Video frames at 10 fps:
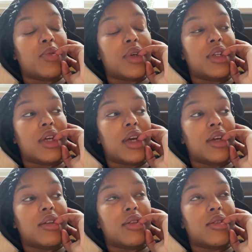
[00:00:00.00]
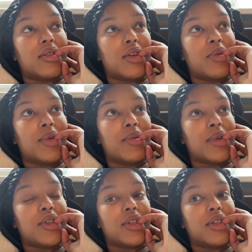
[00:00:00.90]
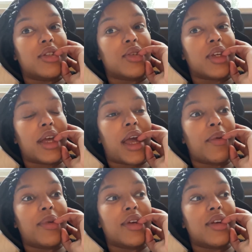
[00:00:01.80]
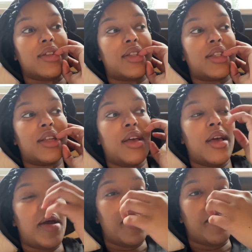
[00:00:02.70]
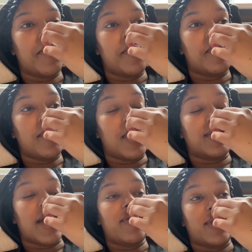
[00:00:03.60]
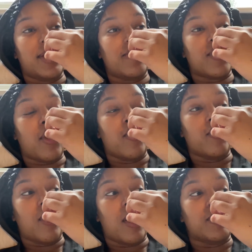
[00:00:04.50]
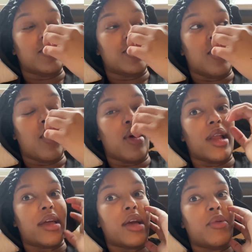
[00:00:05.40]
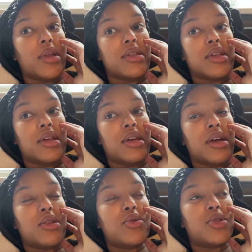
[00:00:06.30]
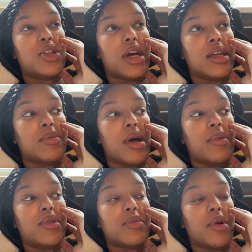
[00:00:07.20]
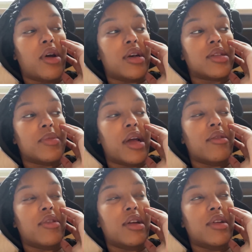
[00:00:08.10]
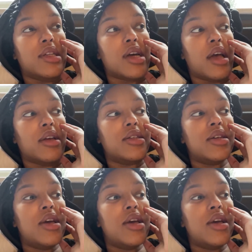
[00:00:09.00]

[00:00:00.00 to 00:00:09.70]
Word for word: What a day. So many emotions. It was like happiness. Definitely felt overwhelmed. It was a lot. Like I went to, I'll talk to you guys about it tomorrow because I'm like really, really tired.